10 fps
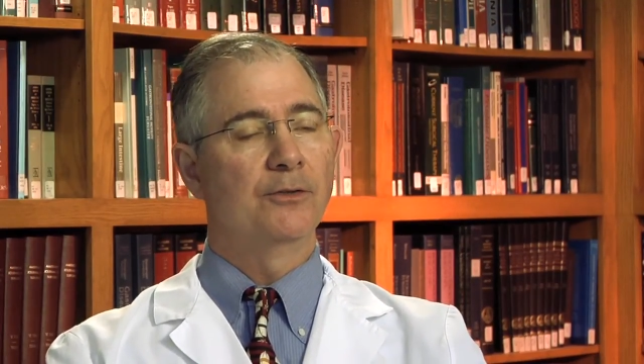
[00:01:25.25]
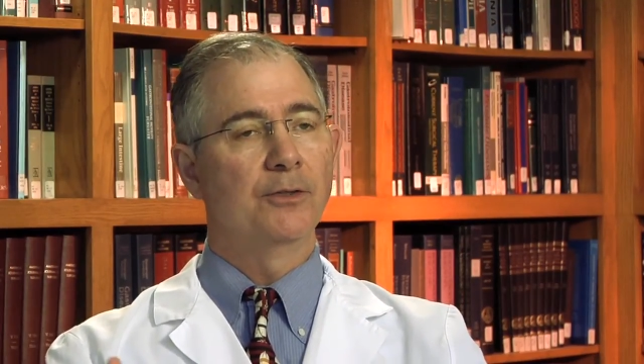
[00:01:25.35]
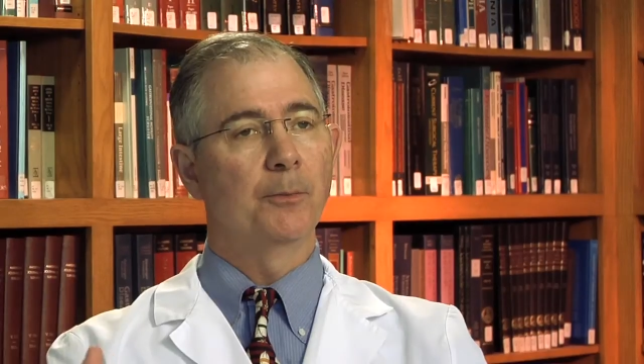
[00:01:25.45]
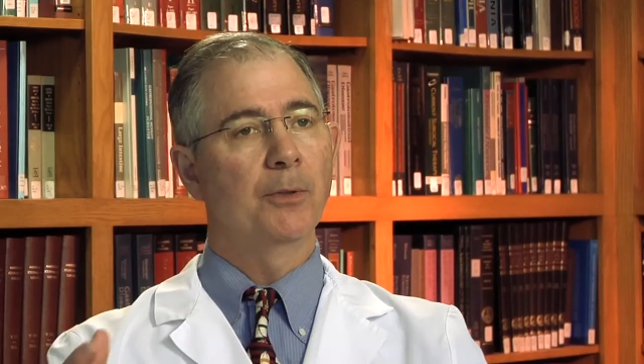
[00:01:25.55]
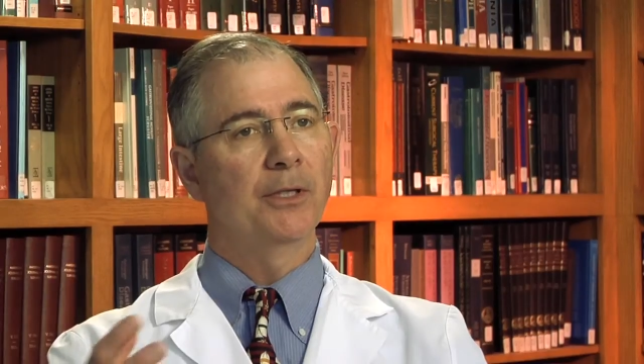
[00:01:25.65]

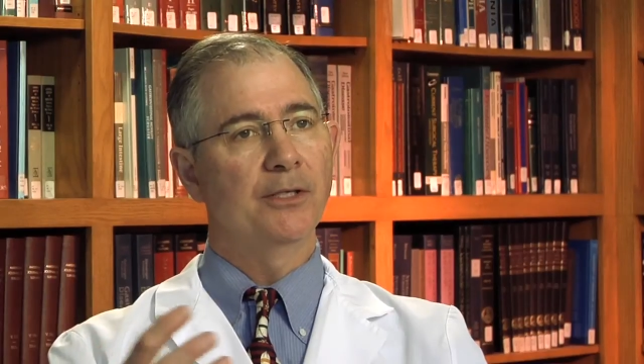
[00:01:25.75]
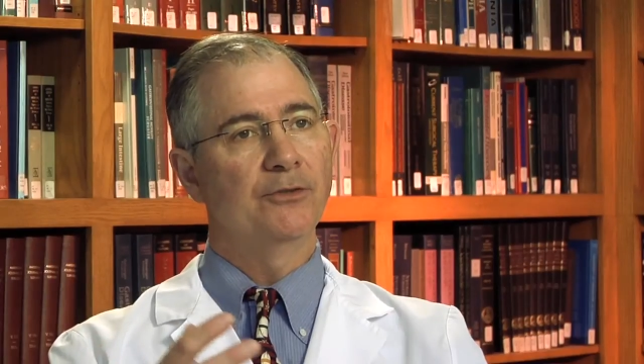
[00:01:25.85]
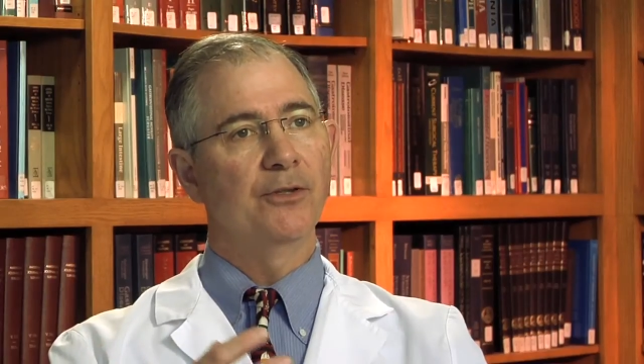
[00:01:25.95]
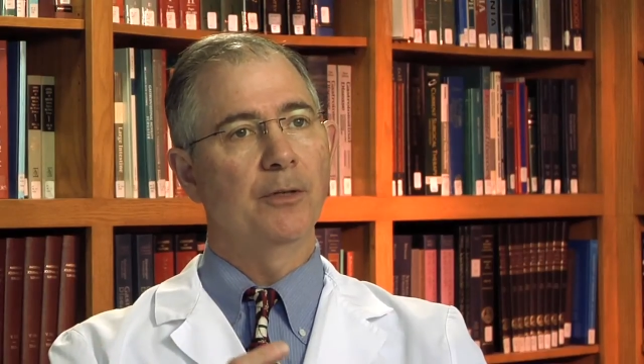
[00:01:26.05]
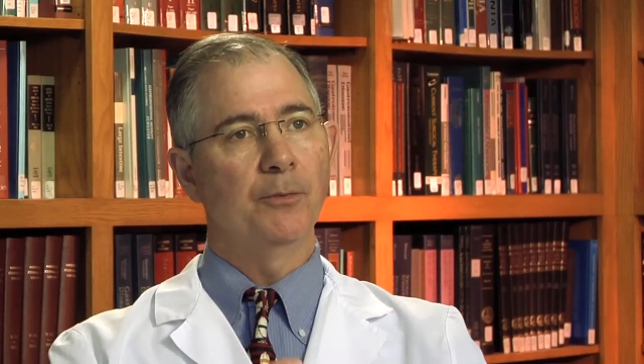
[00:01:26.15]

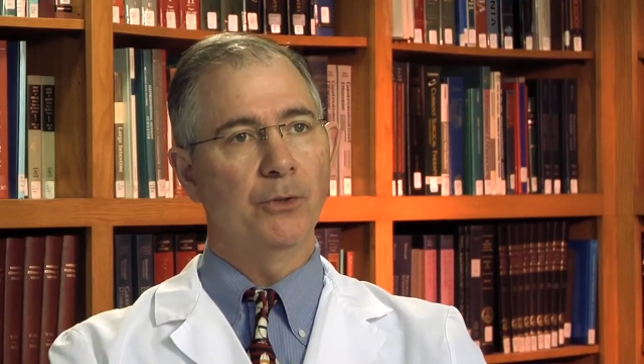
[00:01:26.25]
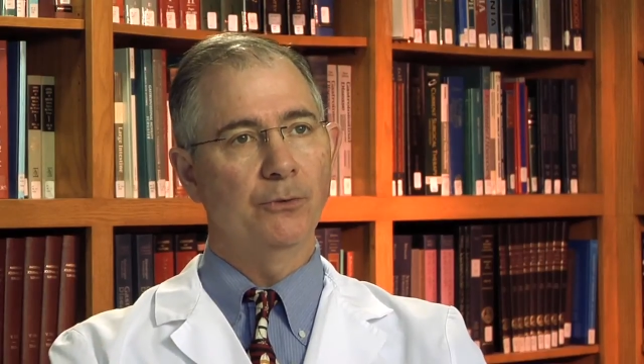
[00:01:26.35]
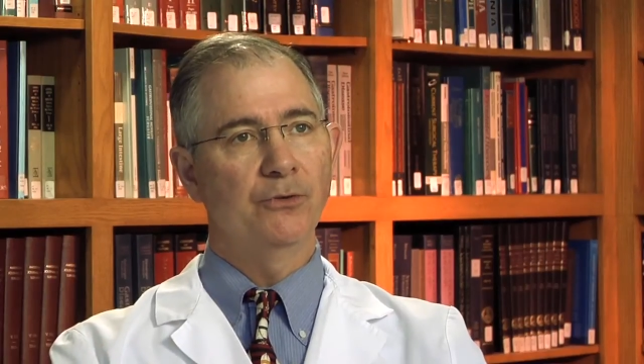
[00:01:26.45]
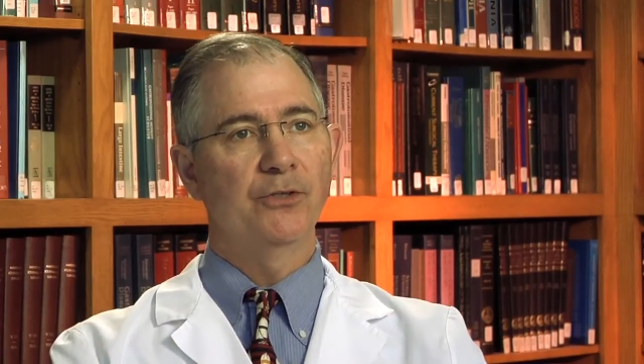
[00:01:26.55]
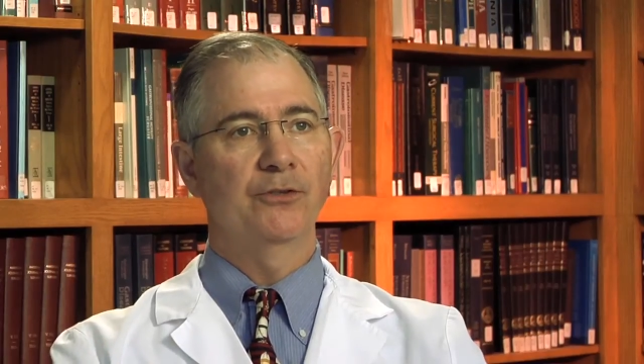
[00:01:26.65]
depletes the
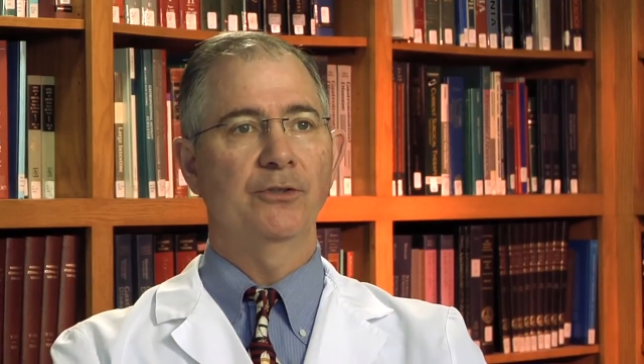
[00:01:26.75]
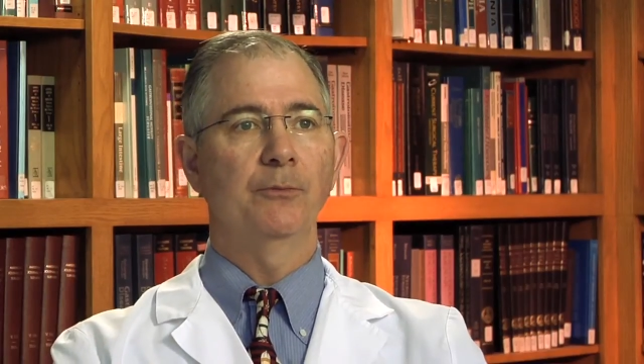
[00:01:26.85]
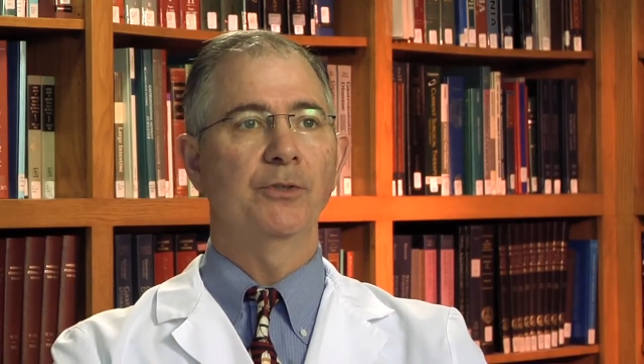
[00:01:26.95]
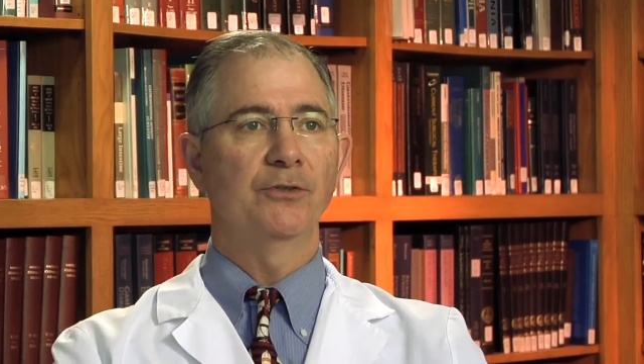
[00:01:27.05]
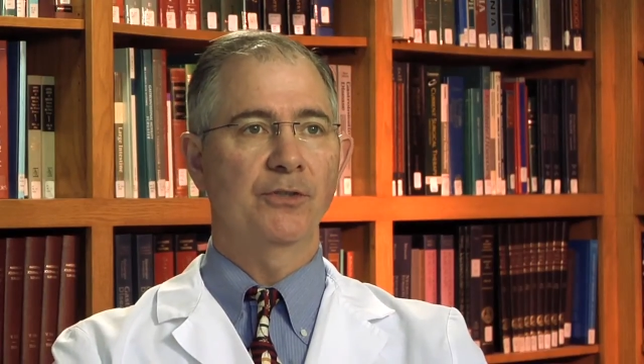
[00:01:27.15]
immune
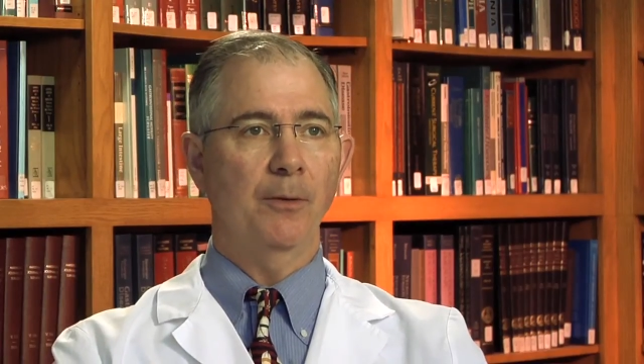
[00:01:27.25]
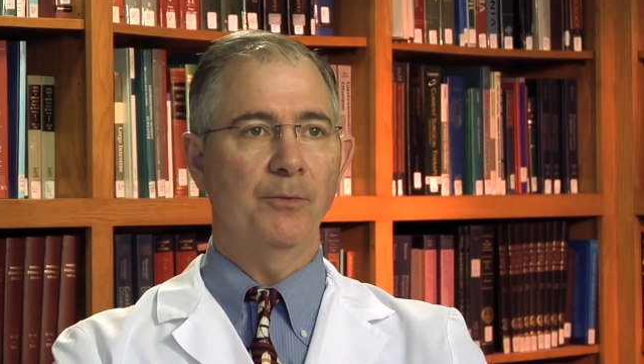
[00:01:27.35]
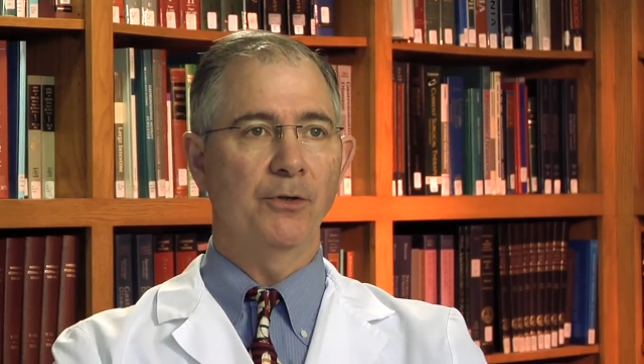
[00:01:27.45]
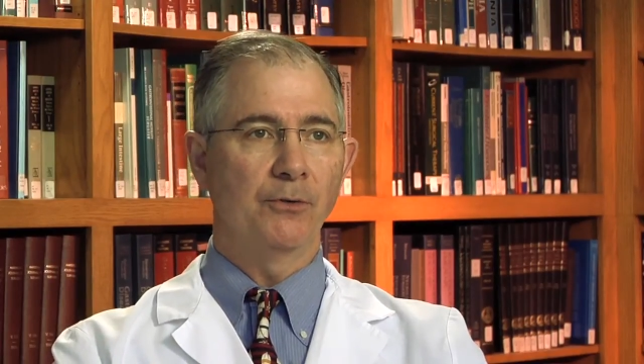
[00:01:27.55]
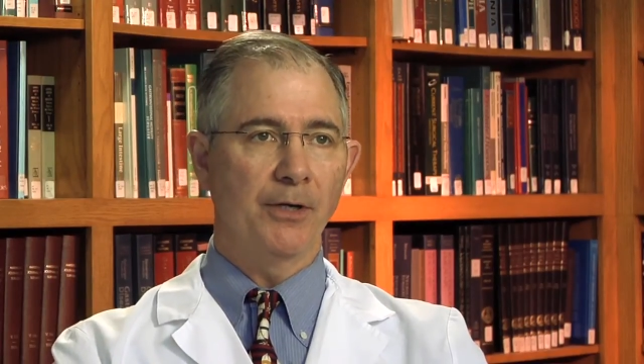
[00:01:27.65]
system to some
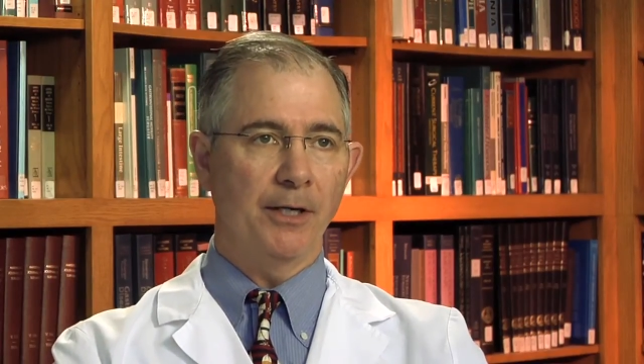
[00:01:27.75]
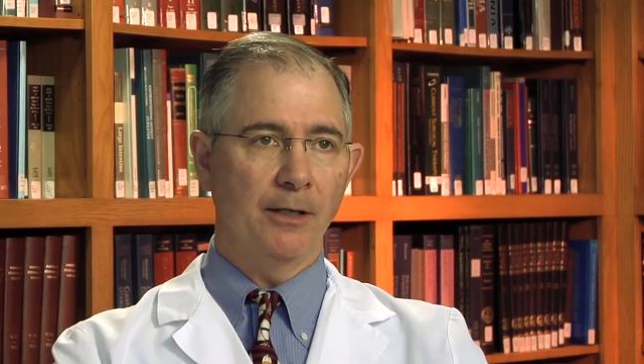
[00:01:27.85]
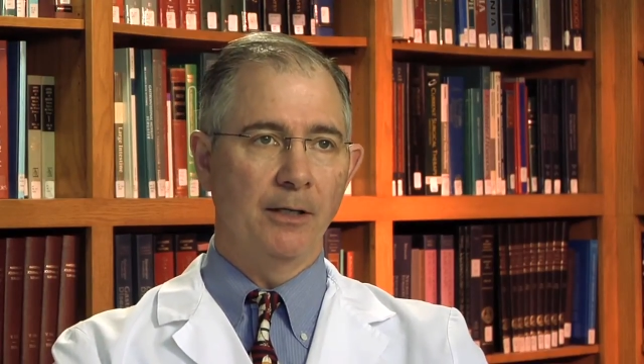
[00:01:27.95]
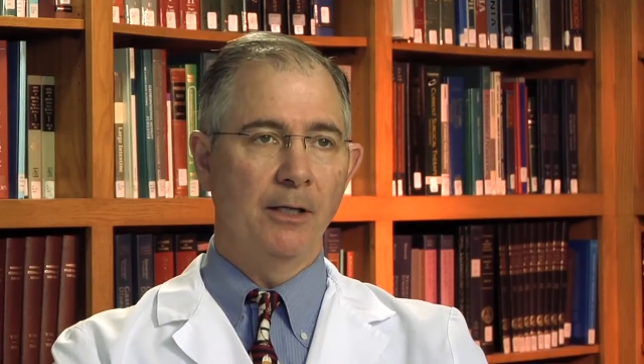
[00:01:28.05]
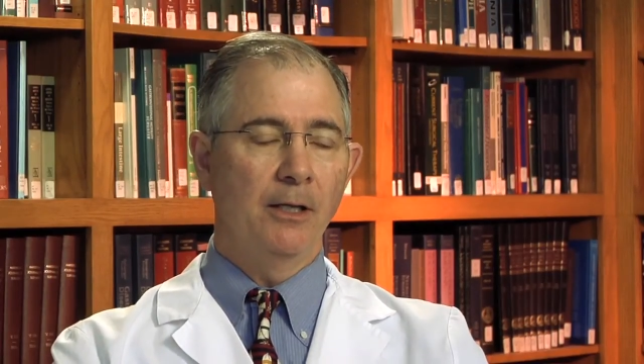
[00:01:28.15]
degree.